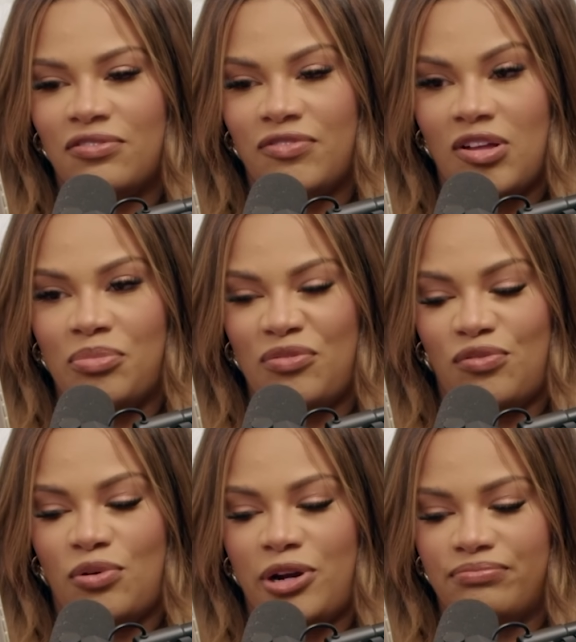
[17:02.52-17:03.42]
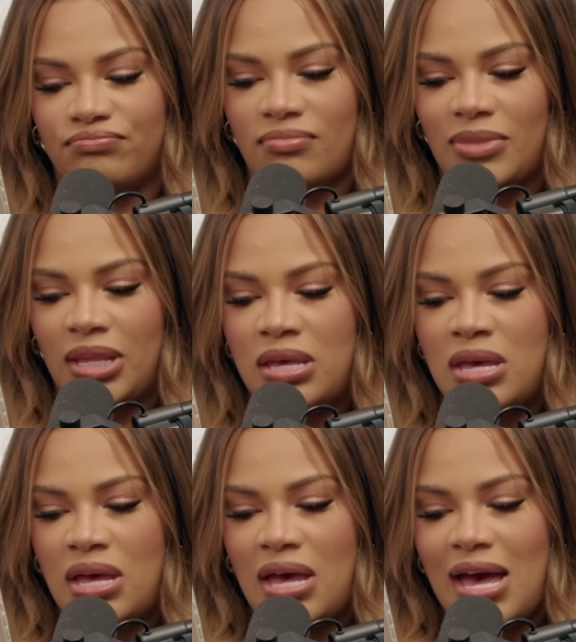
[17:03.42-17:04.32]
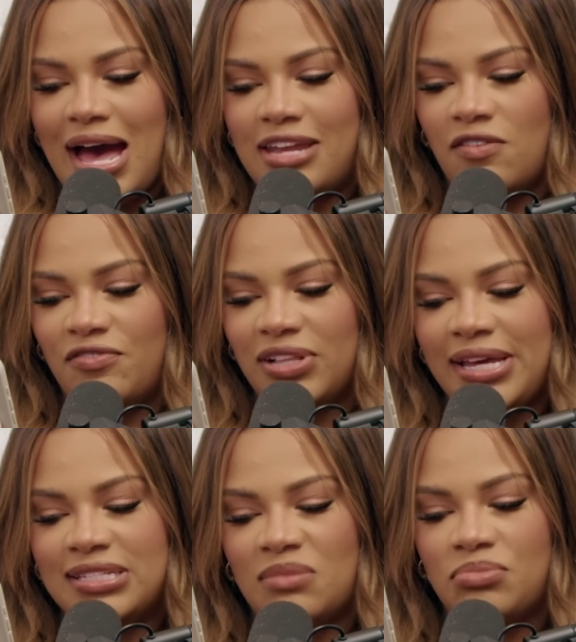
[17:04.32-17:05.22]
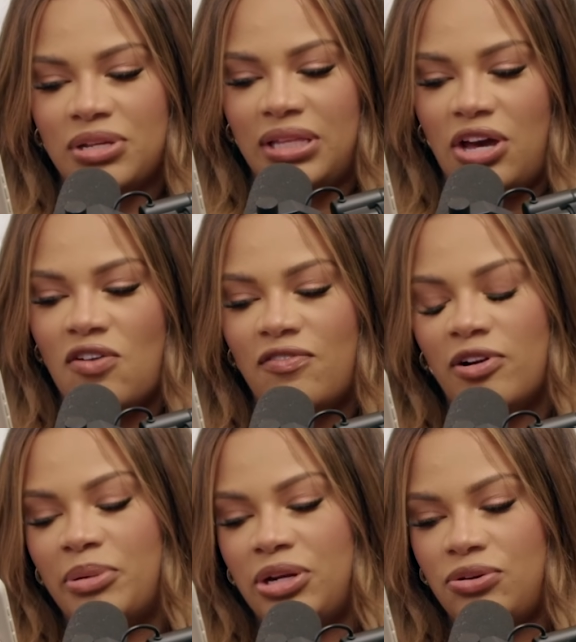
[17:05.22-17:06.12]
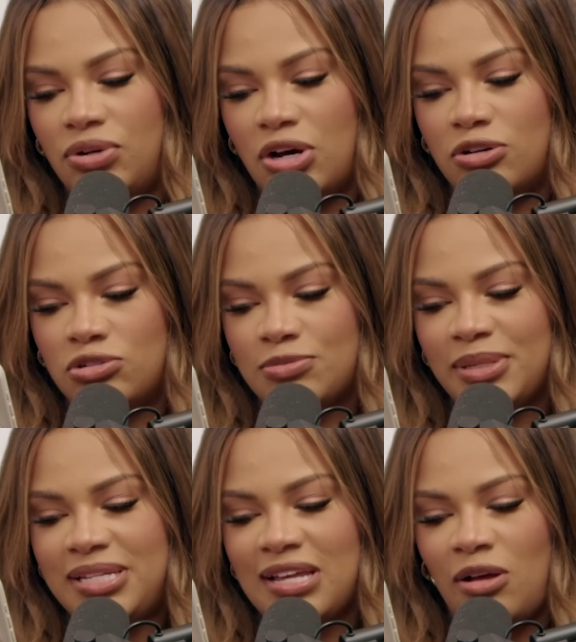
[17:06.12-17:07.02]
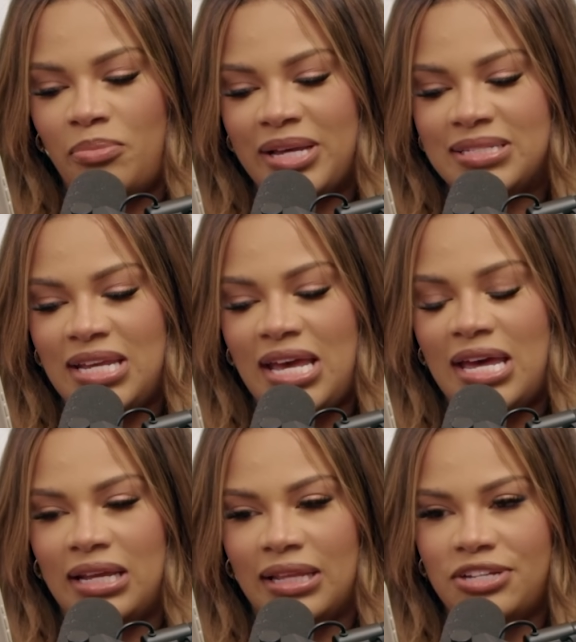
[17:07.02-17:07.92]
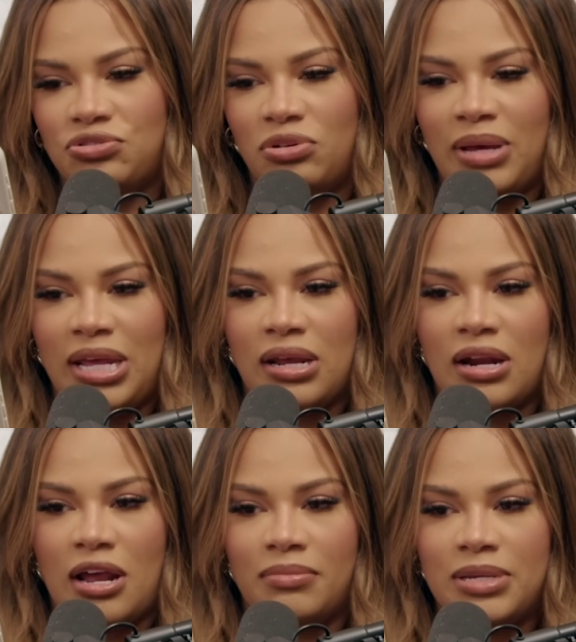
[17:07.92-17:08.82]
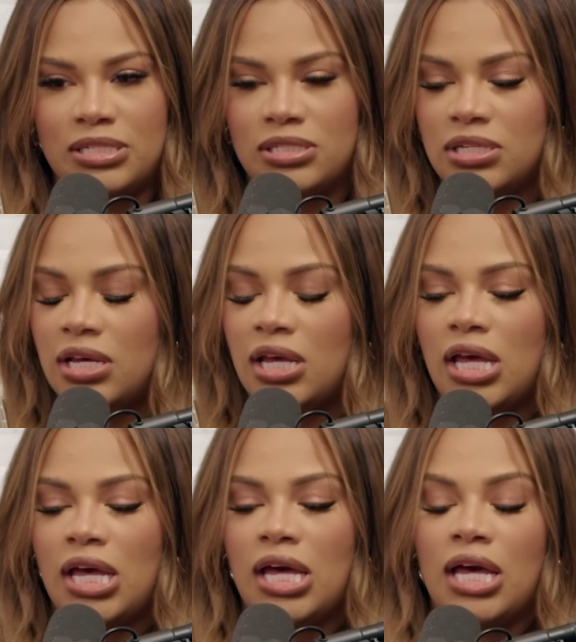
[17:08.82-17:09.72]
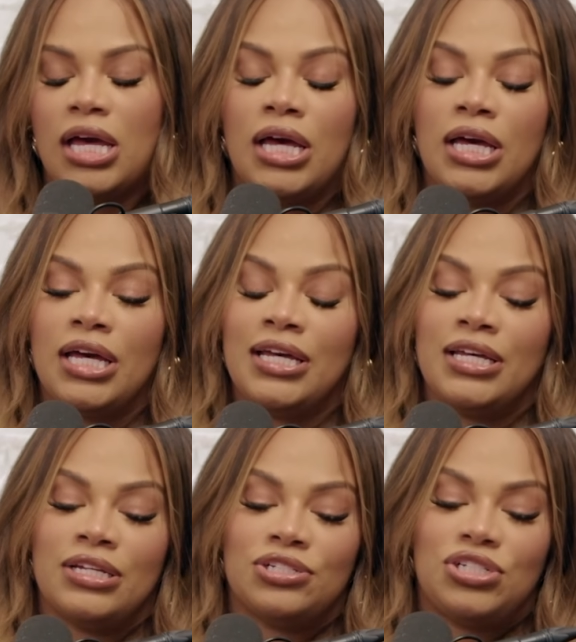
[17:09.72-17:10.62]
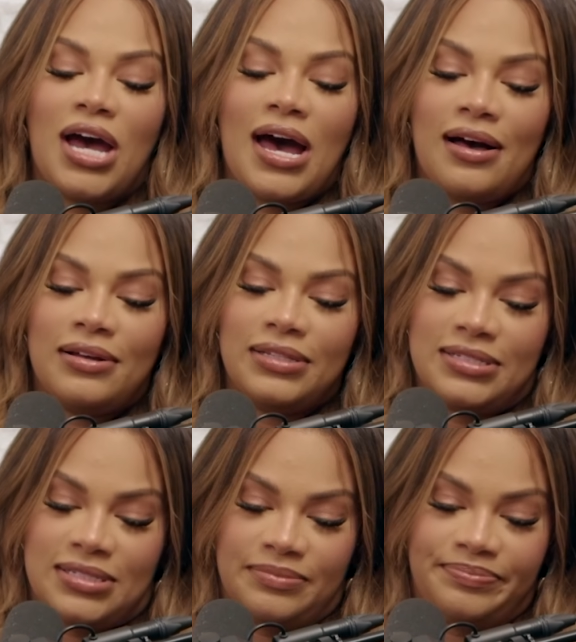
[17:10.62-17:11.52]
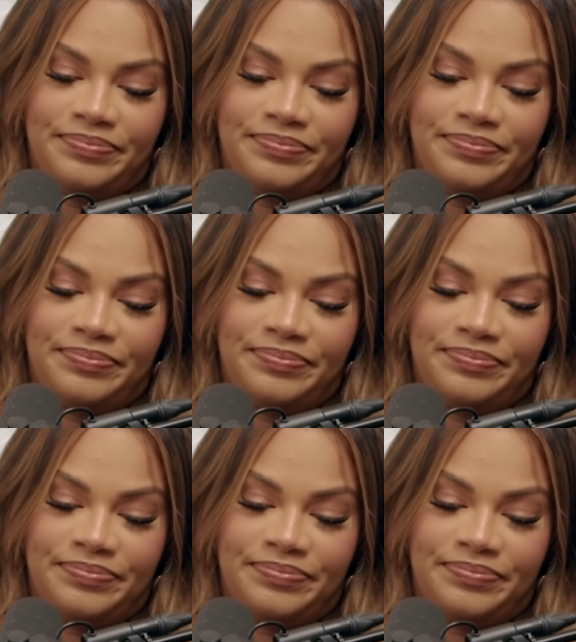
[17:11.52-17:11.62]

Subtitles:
felt before. I don't feel like it's completely over, but who knows? Please help, bestie, and I'd like to remain anonymous. Child, listen.